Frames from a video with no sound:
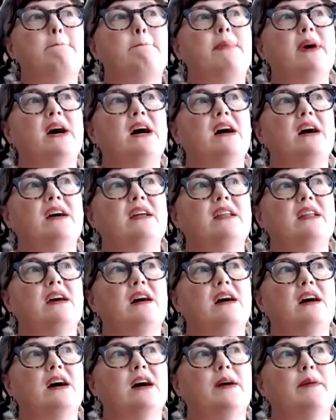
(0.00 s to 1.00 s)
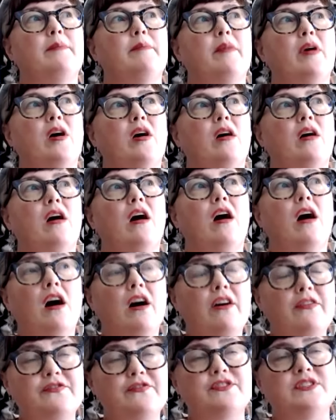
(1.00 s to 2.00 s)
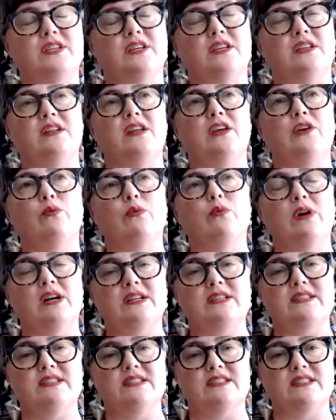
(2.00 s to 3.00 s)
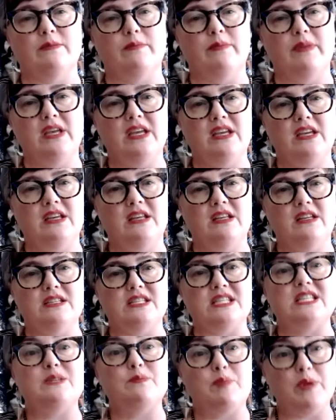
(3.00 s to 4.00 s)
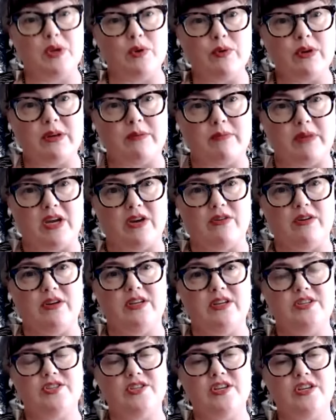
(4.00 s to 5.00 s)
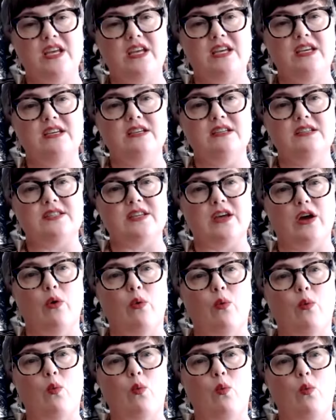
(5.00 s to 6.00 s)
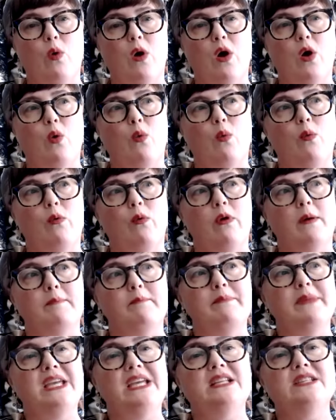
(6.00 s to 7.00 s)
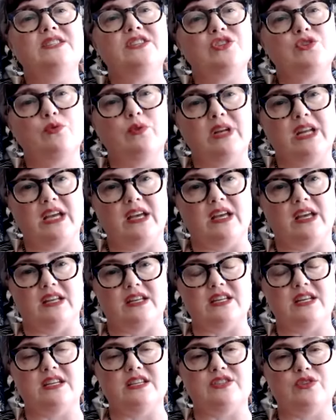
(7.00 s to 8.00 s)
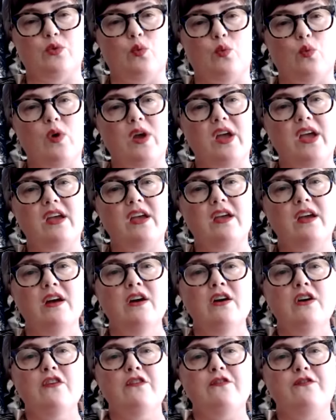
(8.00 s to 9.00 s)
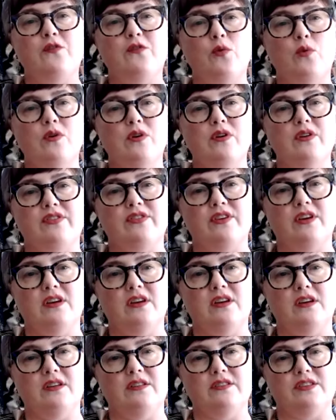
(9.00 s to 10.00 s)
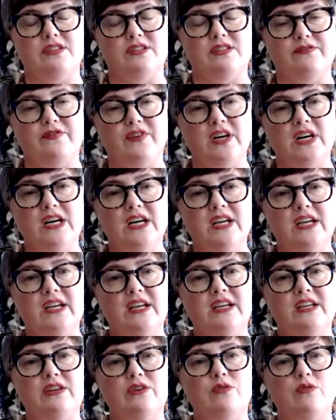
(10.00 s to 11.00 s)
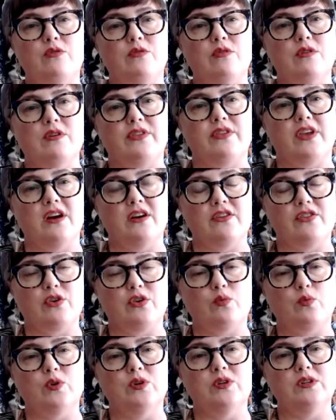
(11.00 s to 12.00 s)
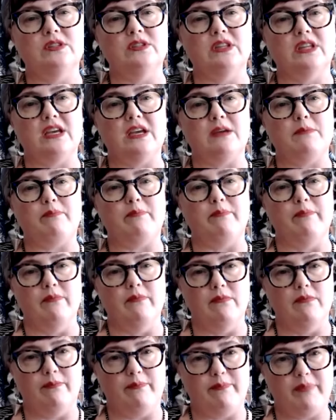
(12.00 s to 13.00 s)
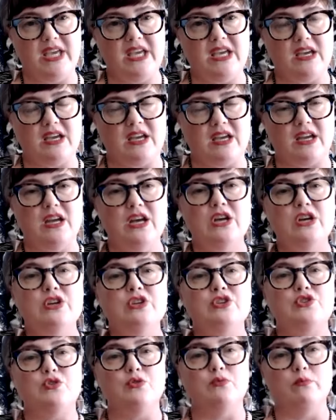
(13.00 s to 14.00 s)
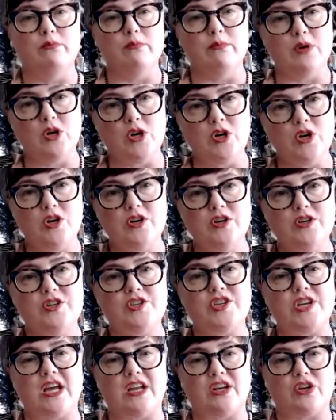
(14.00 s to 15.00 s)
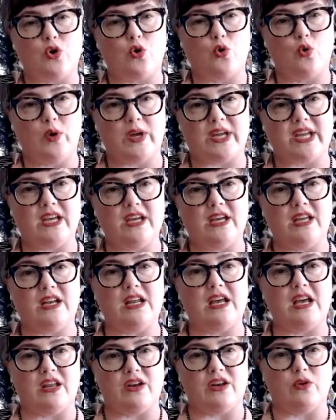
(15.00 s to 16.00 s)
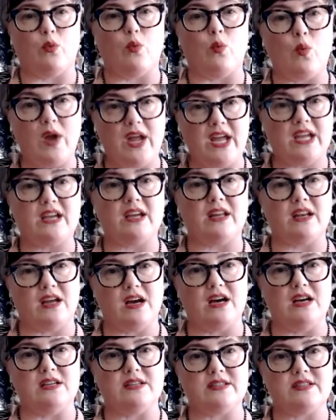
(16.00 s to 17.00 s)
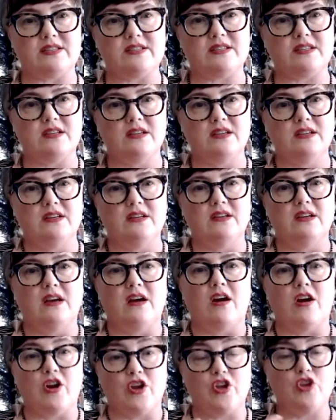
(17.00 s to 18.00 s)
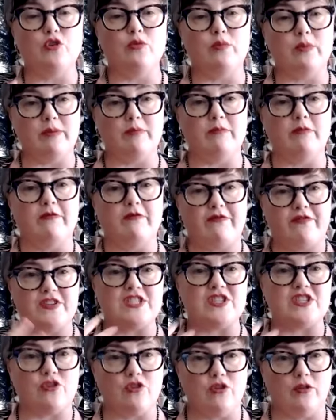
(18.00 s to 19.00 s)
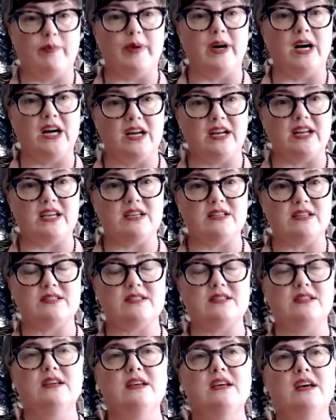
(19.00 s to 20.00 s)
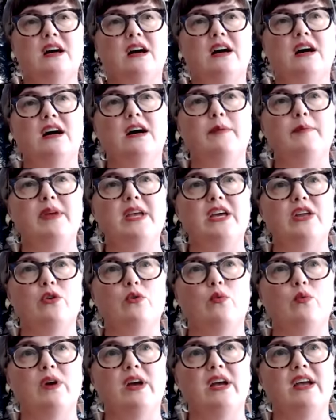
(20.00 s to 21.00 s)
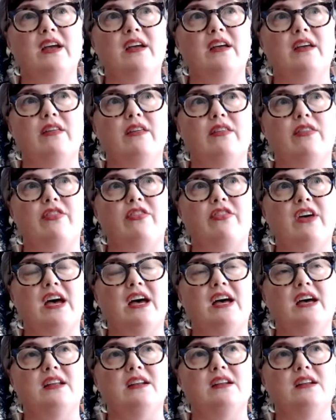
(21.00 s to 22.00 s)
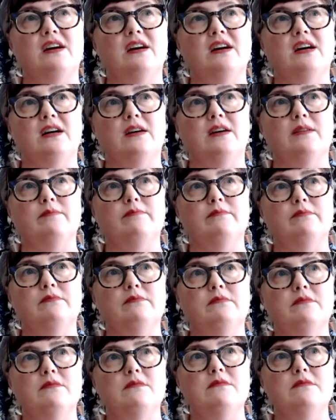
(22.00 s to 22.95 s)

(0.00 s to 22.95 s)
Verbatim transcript: but um, often eroticism in spirit marriage is a, a, a means to an end. It is a way for the the divine or the otherworldly being to merge and quicken and awaken us our human physical bodies um, in a way that um,